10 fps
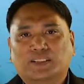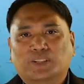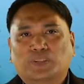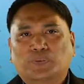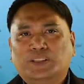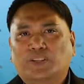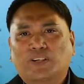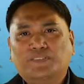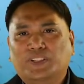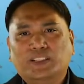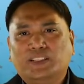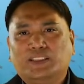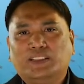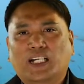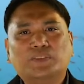which offers
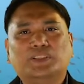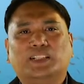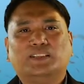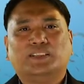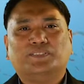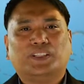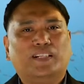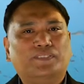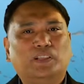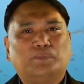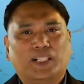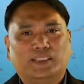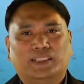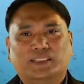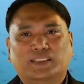thousands of travel
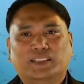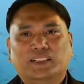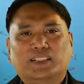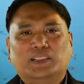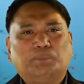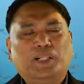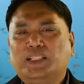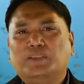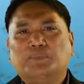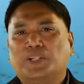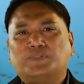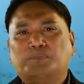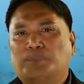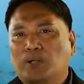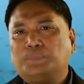products spanning both
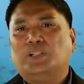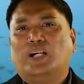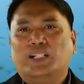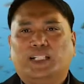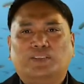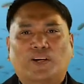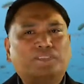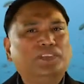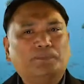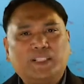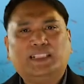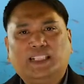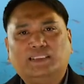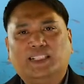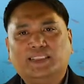popular and
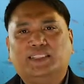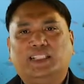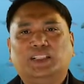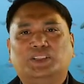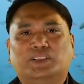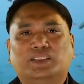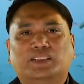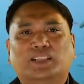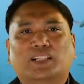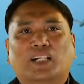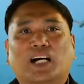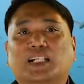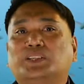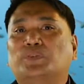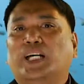off-the-beaten destinations,
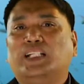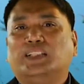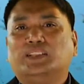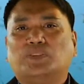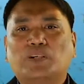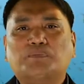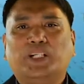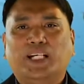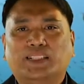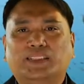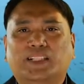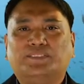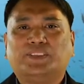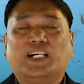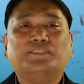as well as
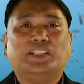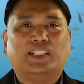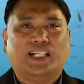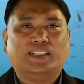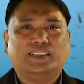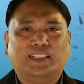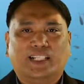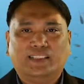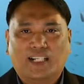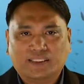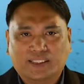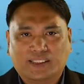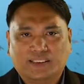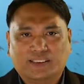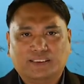comprehensive travel guides and articles.